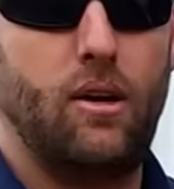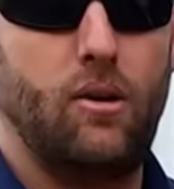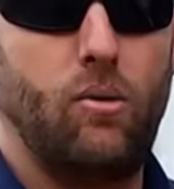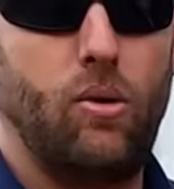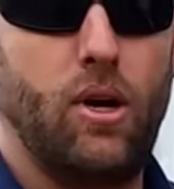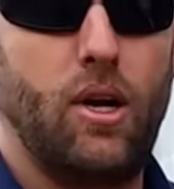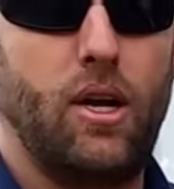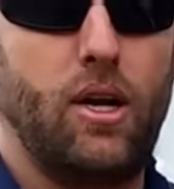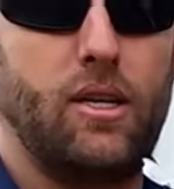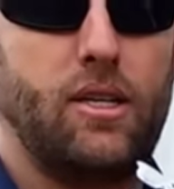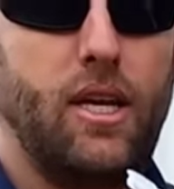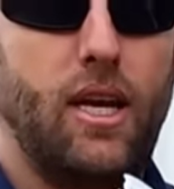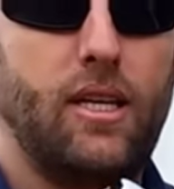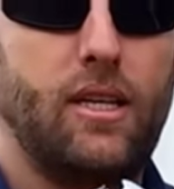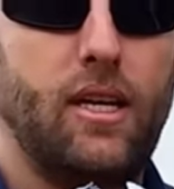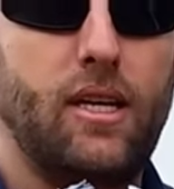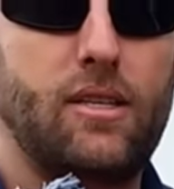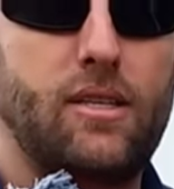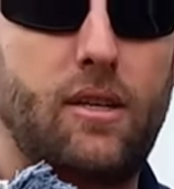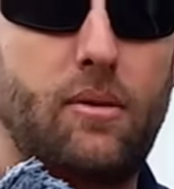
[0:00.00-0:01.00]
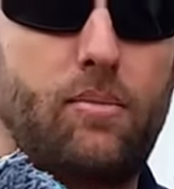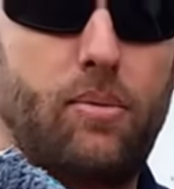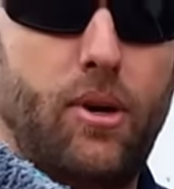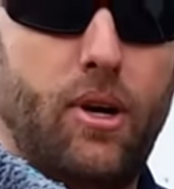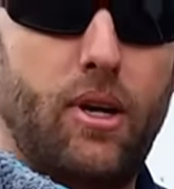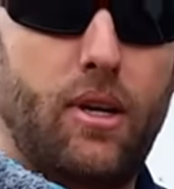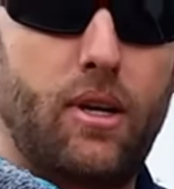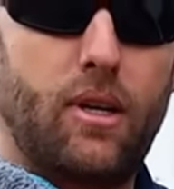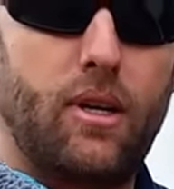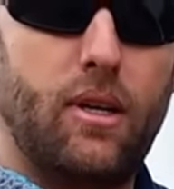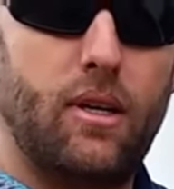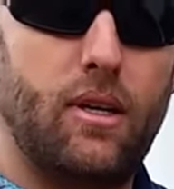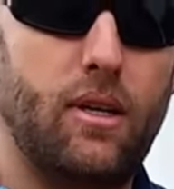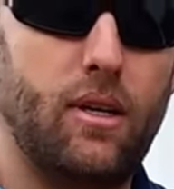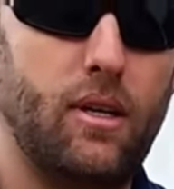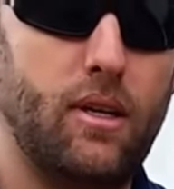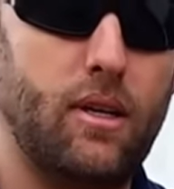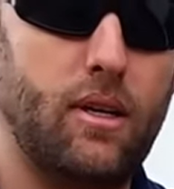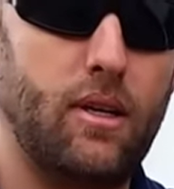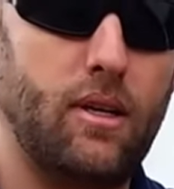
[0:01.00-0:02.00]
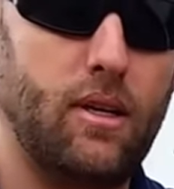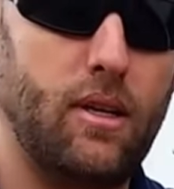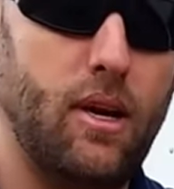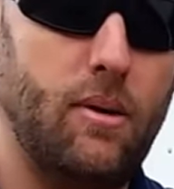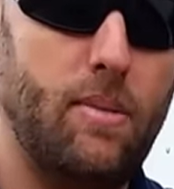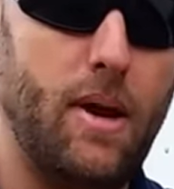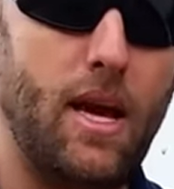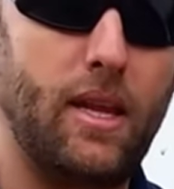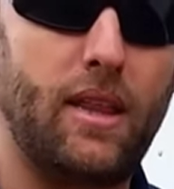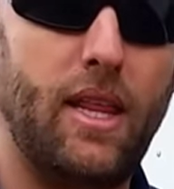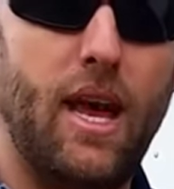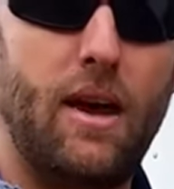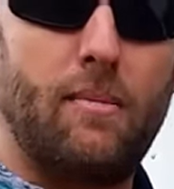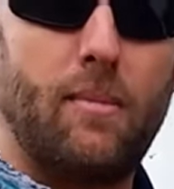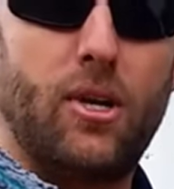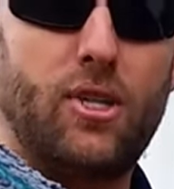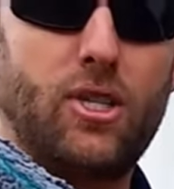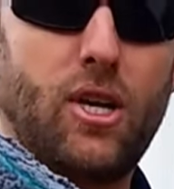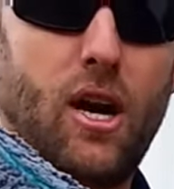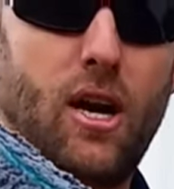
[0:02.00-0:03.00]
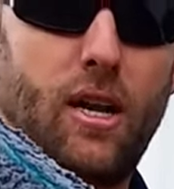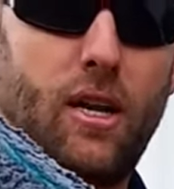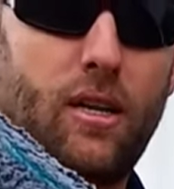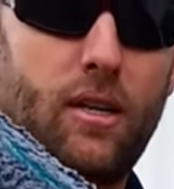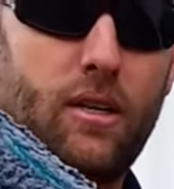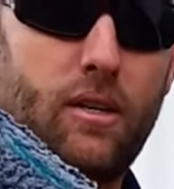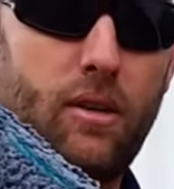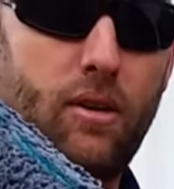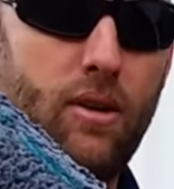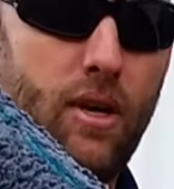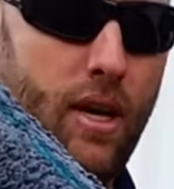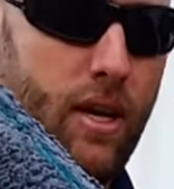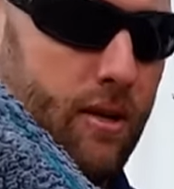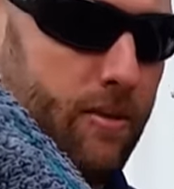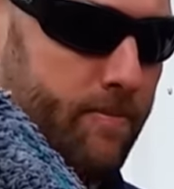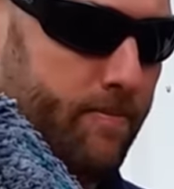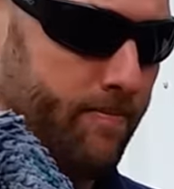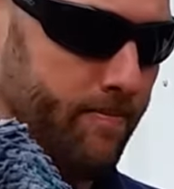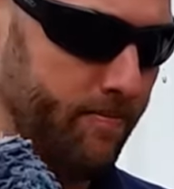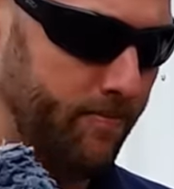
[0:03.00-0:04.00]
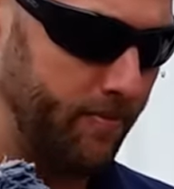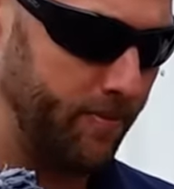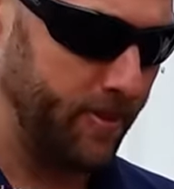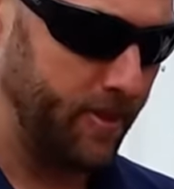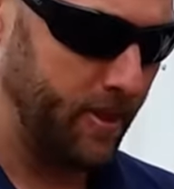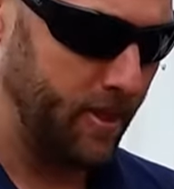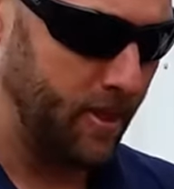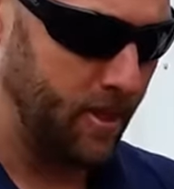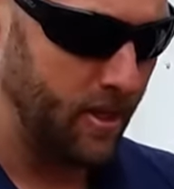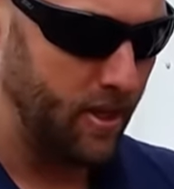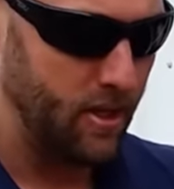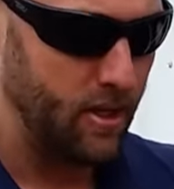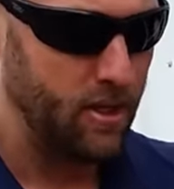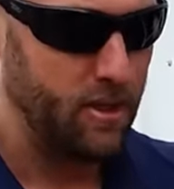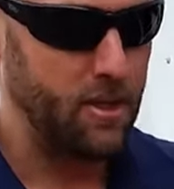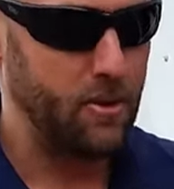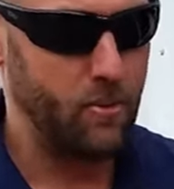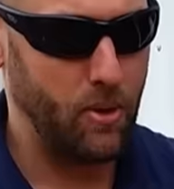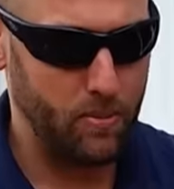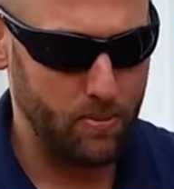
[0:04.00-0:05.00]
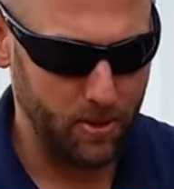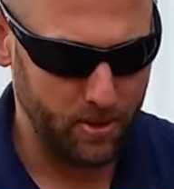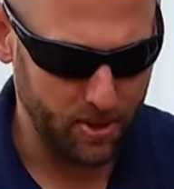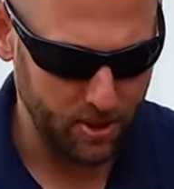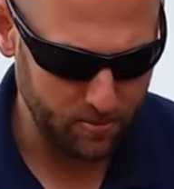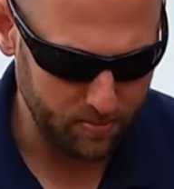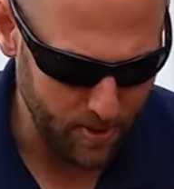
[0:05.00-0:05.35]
we're gonna take this and put about that much on it, okay? Then we put this